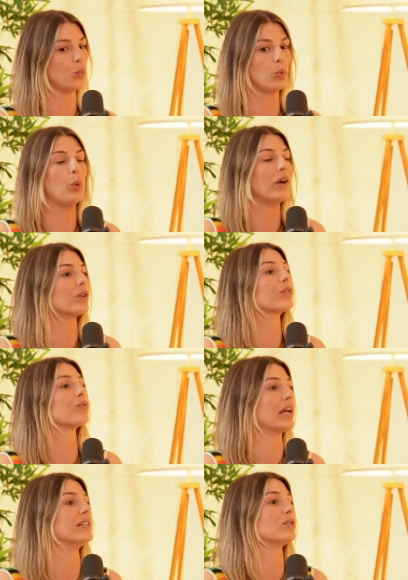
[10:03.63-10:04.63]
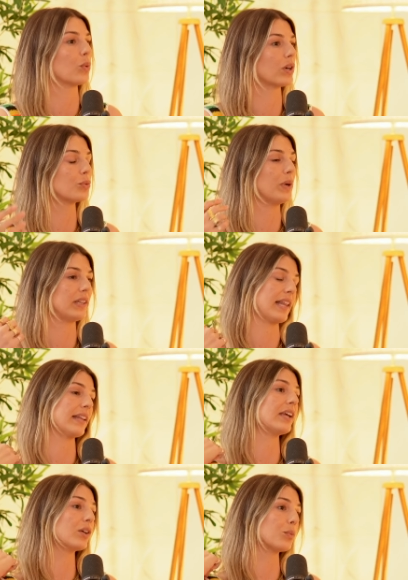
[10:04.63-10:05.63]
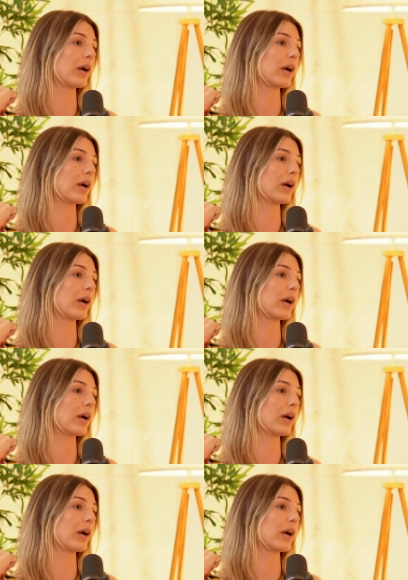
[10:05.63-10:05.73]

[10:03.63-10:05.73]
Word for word: who have your friends worked with that they could